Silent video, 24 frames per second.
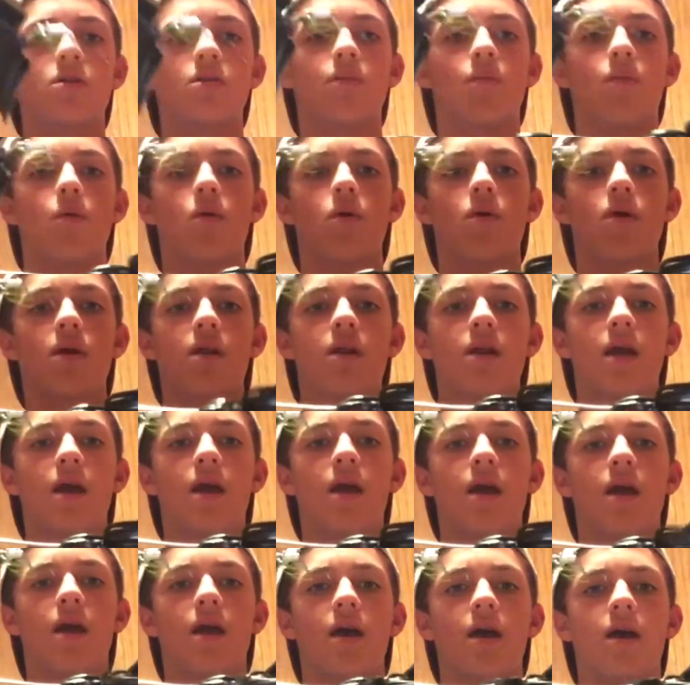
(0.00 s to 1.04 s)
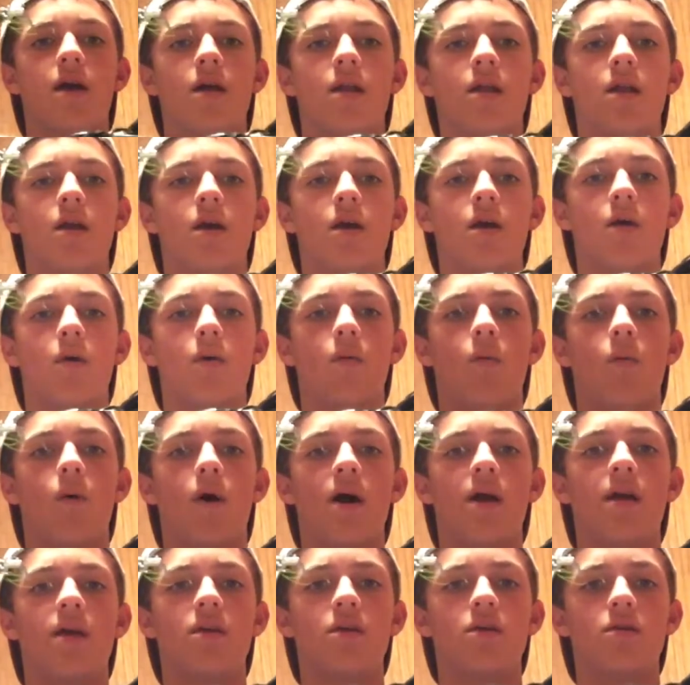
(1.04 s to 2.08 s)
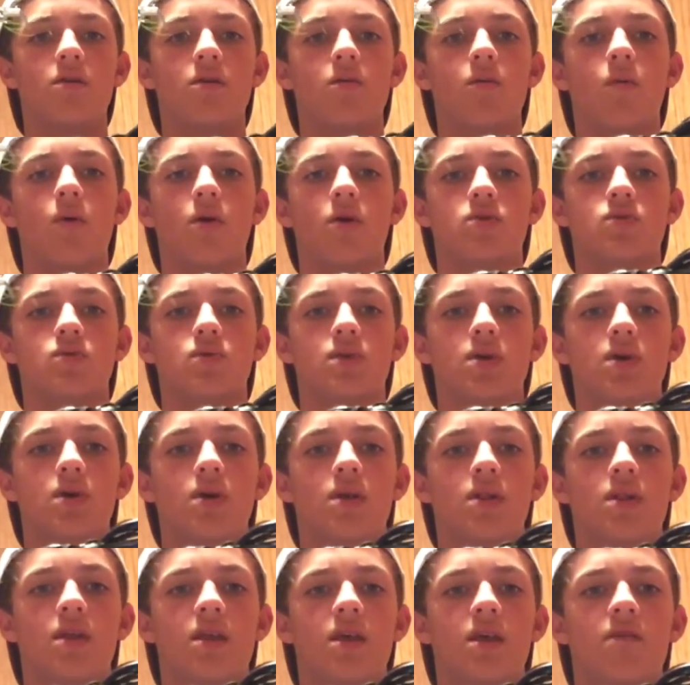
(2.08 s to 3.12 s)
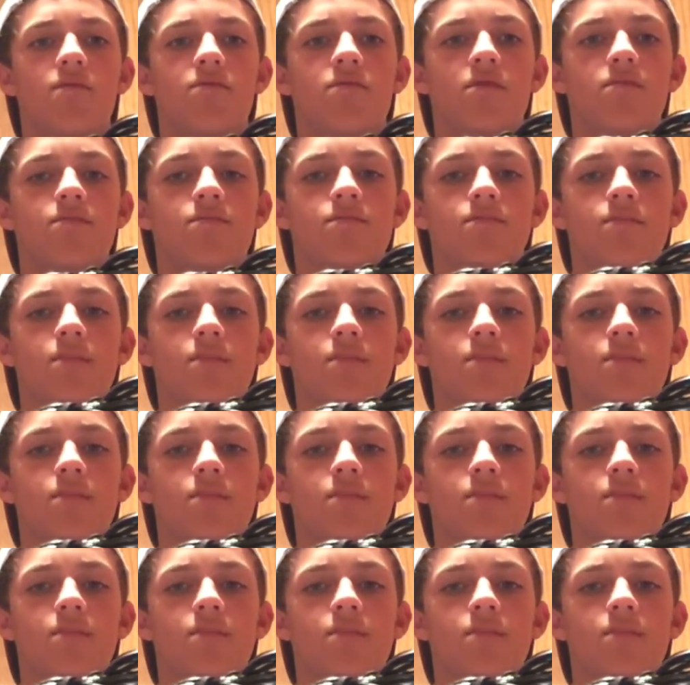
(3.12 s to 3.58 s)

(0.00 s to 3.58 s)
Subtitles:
morning, and white works really good in the evening.